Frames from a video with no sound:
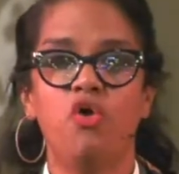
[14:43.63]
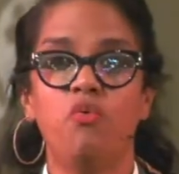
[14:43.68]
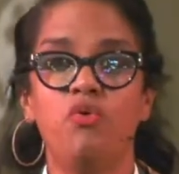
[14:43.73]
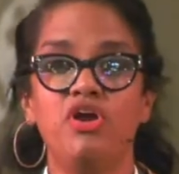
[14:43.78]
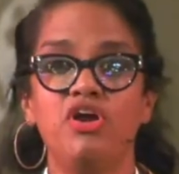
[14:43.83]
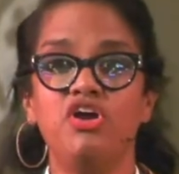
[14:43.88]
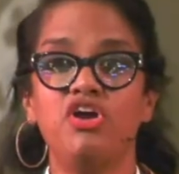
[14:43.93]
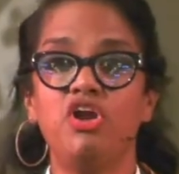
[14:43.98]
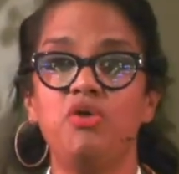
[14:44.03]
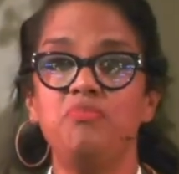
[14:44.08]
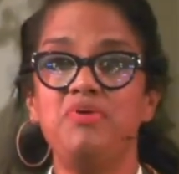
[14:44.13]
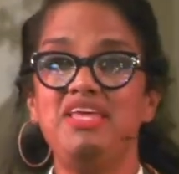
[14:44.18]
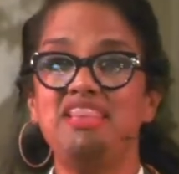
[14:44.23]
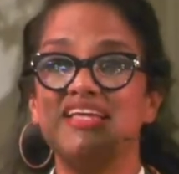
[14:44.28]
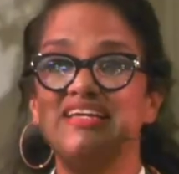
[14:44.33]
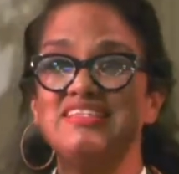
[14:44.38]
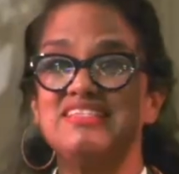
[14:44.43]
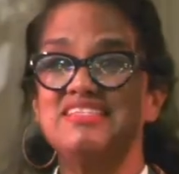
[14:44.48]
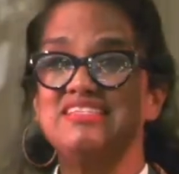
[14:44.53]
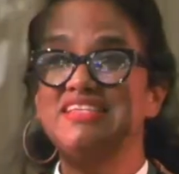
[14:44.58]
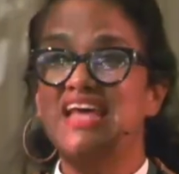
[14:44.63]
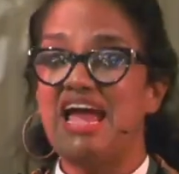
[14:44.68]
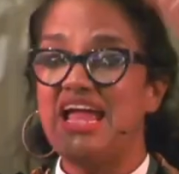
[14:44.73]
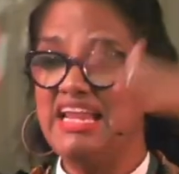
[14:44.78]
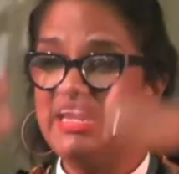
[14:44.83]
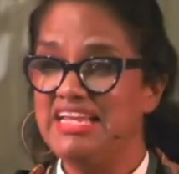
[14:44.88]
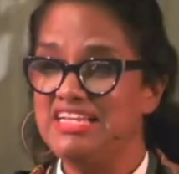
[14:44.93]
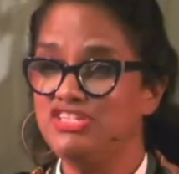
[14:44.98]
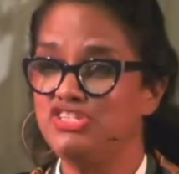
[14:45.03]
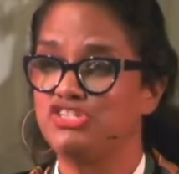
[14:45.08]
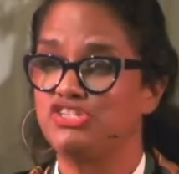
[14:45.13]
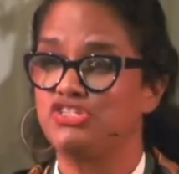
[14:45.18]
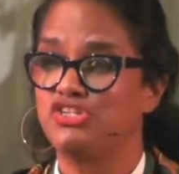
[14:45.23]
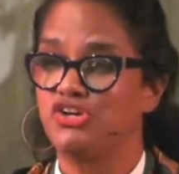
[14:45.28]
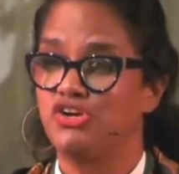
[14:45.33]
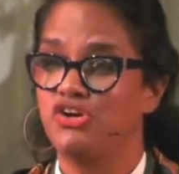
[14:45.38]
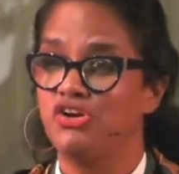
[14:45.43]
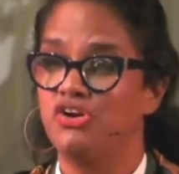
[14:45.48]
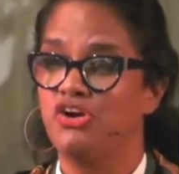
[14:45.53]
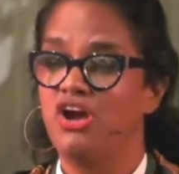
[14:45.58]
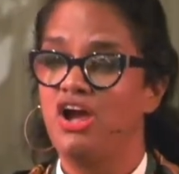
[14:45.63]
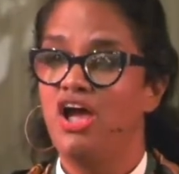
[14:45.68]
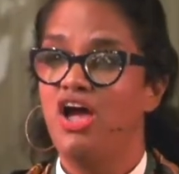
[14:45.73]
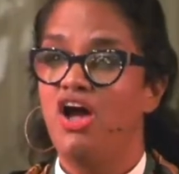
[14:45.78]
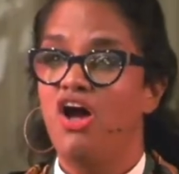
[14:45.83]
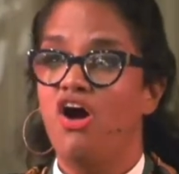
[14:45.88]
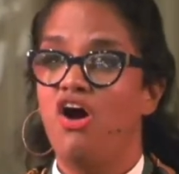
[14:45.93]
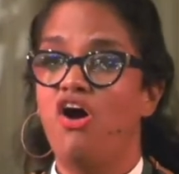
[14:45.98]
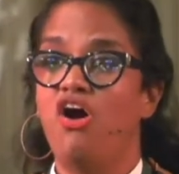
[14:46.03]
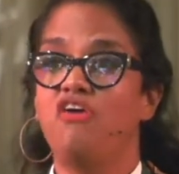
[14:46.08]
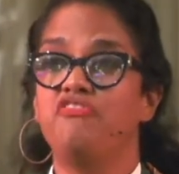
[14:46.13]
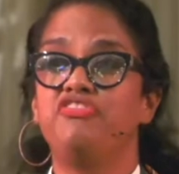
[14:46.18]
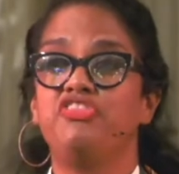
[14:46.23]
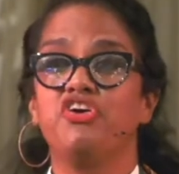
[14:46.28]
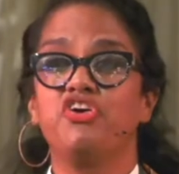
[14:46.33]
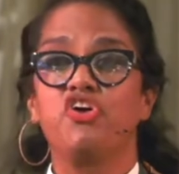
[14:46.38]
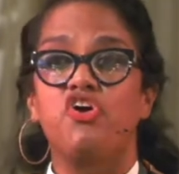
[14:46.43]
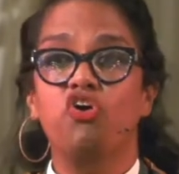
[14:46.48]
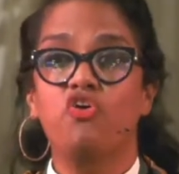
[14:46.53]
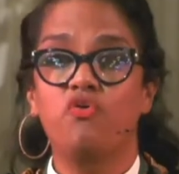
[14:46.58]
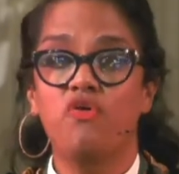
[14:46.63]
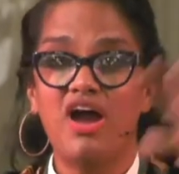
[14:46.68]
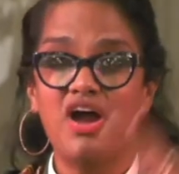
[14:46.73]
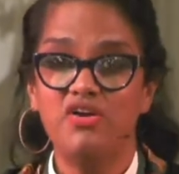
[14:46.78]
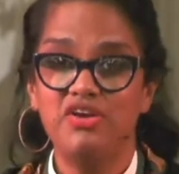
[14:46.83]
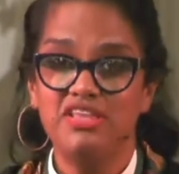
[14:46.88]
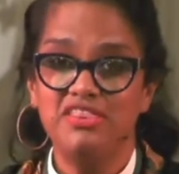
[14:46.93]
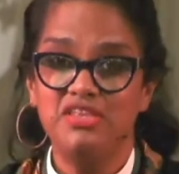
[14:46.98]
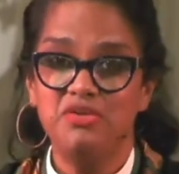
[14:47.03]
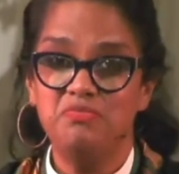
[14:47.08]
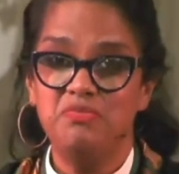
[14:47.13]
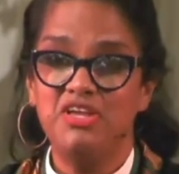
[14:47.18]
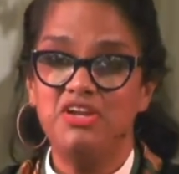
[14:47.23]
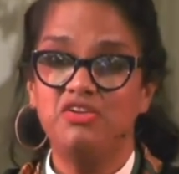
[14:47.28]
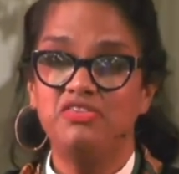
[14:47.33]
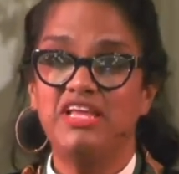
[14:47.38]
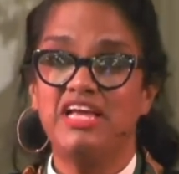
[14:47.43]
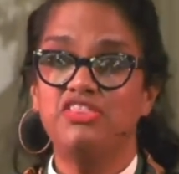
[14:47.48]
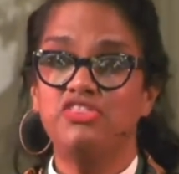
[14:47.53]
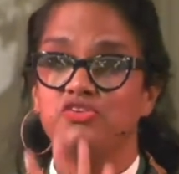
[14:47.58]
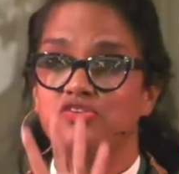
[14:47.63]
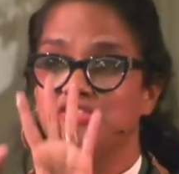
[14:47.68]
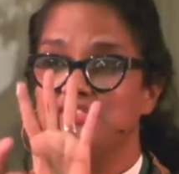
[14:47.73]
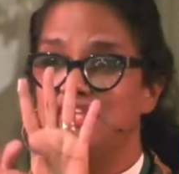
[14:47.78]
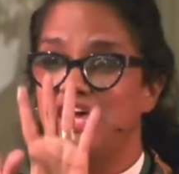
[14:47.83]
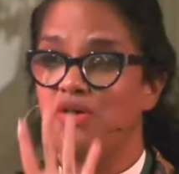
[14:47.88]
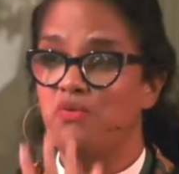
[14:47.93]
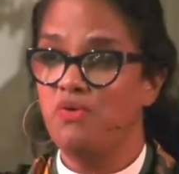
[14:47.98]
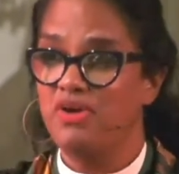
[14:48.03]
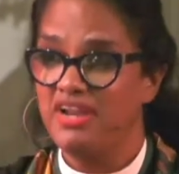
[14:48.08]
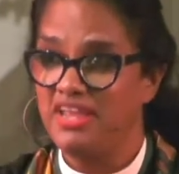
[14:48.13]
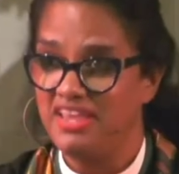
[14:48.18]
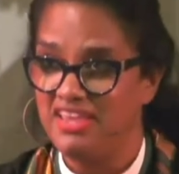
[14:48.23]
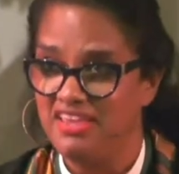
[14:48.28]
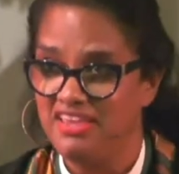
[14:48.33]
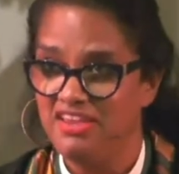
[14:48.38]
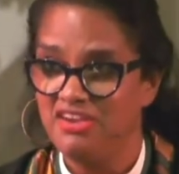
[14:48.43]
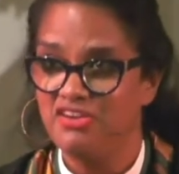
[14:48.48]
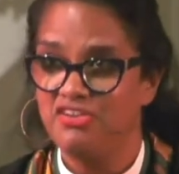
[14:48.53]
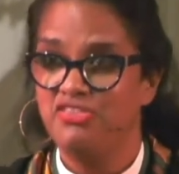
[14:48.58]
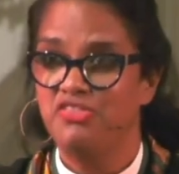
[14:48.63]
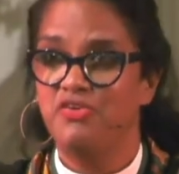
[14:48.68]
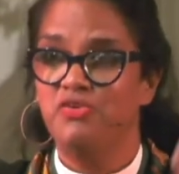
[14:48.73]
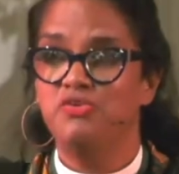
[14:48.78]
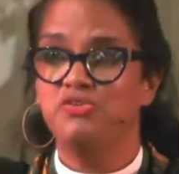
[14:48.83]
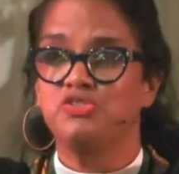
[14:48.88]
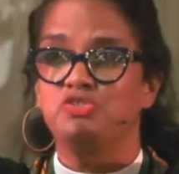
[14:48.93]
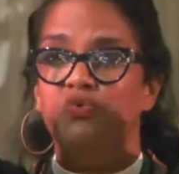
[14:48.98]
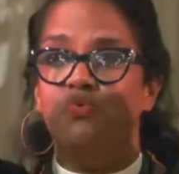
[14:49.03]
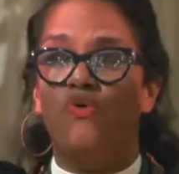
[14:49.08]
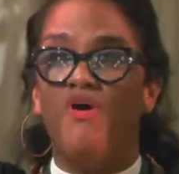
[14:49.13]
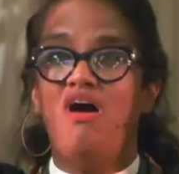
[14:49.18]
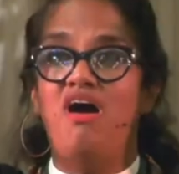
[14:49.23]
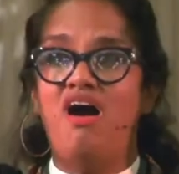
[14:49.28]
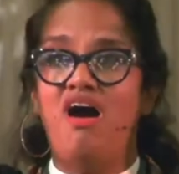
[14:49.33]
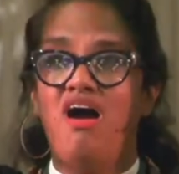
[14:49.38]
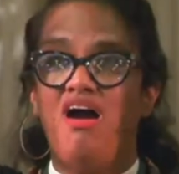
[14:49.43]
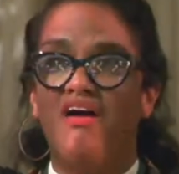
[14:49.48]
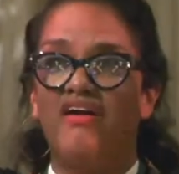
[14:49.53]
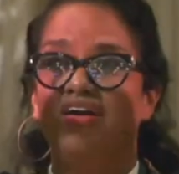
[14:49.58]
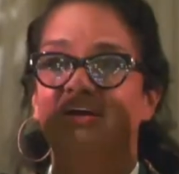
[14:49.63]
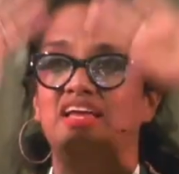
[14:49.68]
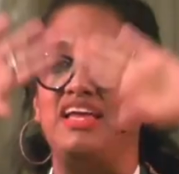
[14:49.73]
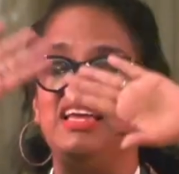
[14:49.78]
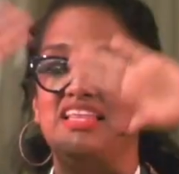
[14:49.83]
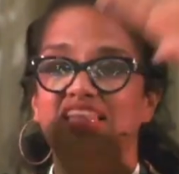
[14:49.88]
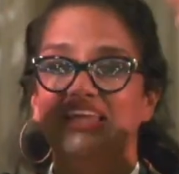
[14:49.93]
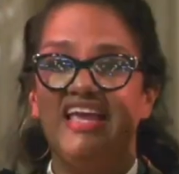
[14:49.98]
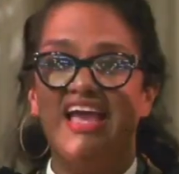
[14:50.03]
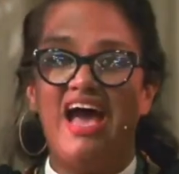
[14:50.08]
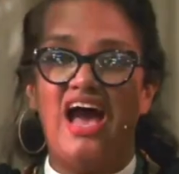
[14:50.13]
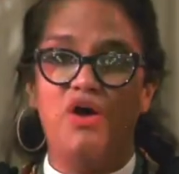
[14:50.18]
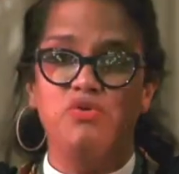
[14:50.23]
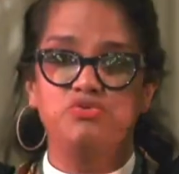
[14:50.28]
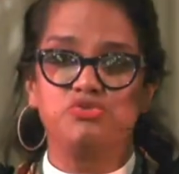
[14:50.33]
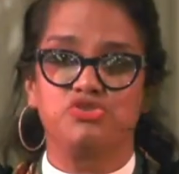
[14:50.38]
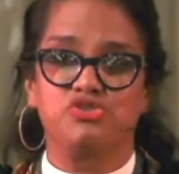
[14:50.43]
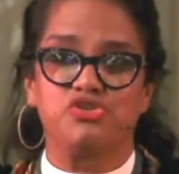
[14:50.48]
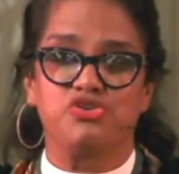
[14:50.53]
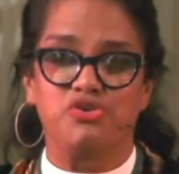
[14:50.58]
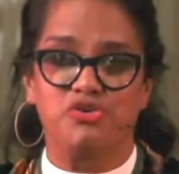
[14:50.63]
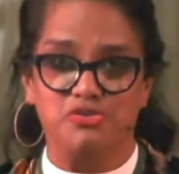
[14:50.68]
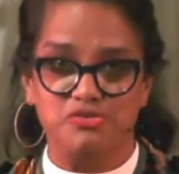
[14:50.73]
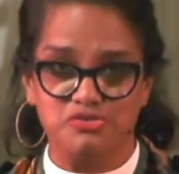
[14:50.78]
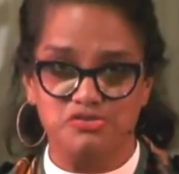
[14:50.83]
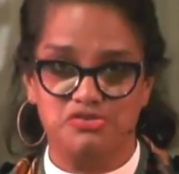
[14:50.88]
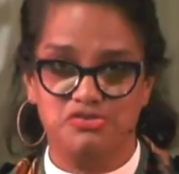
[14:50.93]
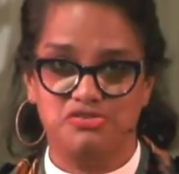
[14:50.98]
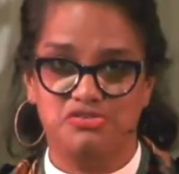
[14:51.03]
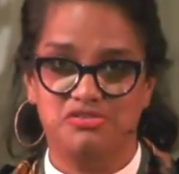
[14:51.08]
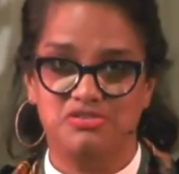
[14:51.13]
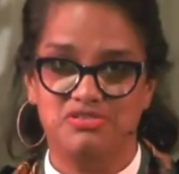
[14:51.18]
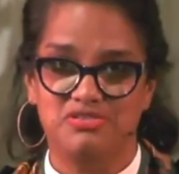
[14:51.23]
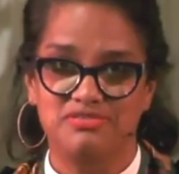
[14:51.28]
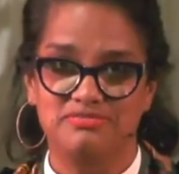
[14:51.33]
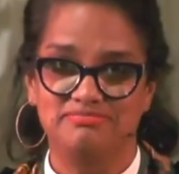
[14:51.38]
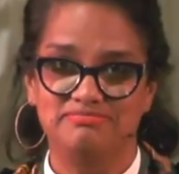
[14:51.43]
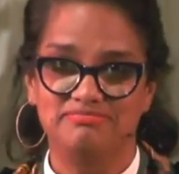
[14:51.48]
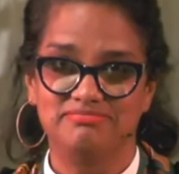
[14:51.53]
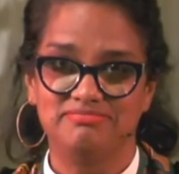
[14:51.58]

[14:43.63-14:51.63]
We're going to be the silencer of the crowd in the middle that does not want to hear those who are in the outskirts.